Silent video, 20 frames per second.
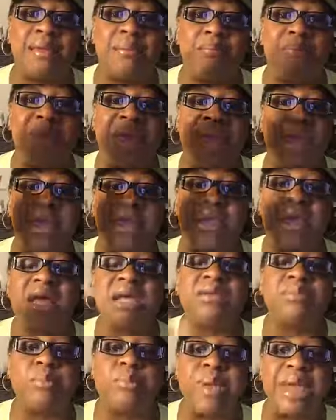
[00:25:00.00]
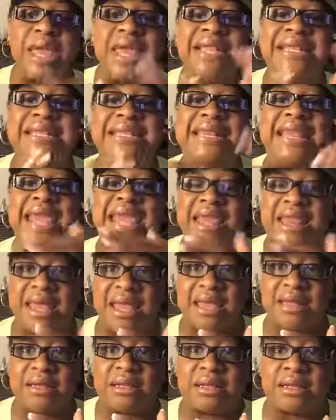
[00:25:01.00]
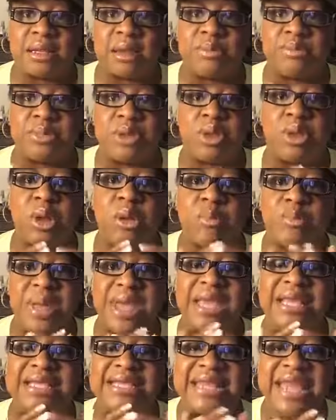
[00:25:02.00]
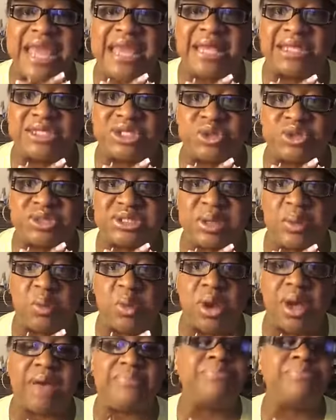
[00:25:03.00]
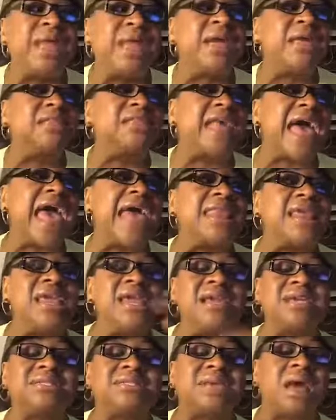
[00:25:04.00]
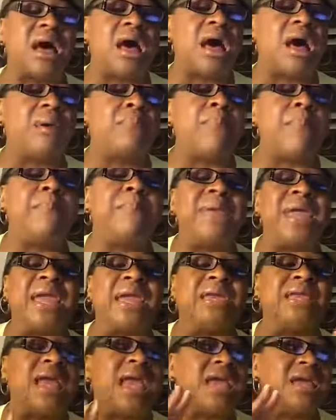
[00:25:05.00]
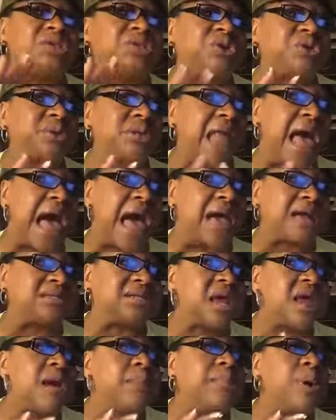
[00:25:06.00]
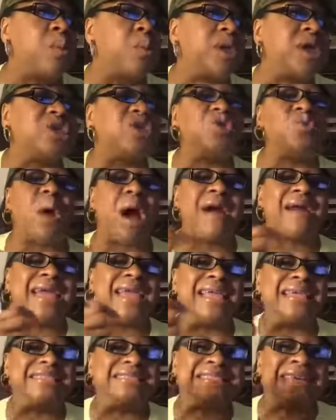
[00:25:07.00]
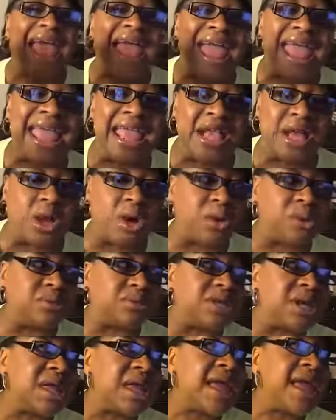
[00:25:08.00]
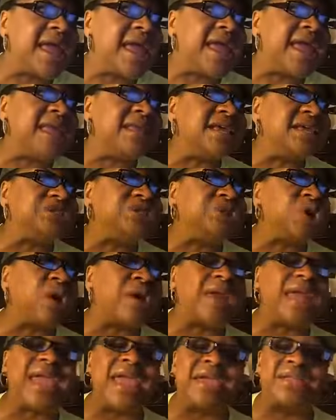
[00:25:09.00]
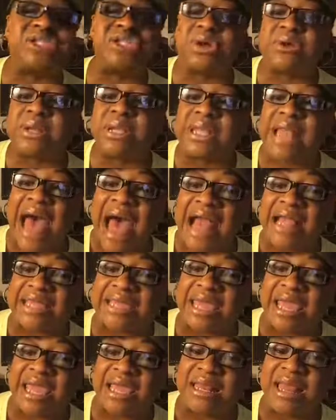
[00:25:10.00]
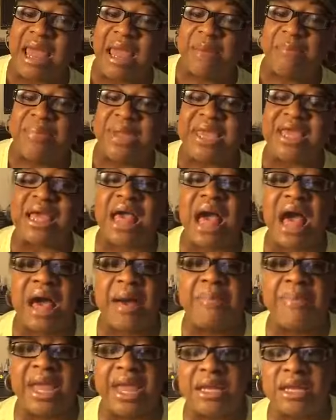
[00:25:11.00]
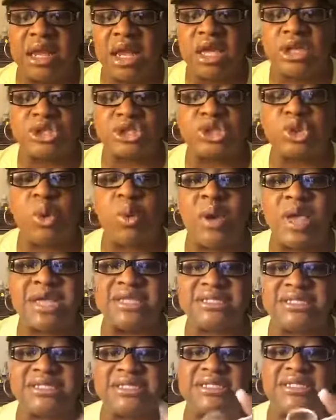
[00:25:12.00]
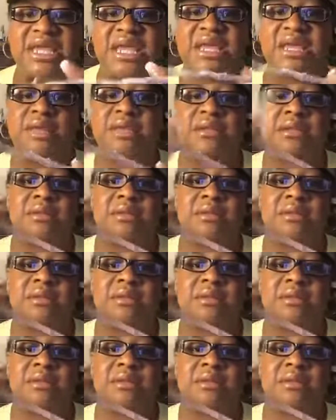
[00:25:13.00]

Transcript: being being knitted, the you know being knitted to someone. That is uh being interlocked. But when you are entangled, it is your interlocking becoming twisted.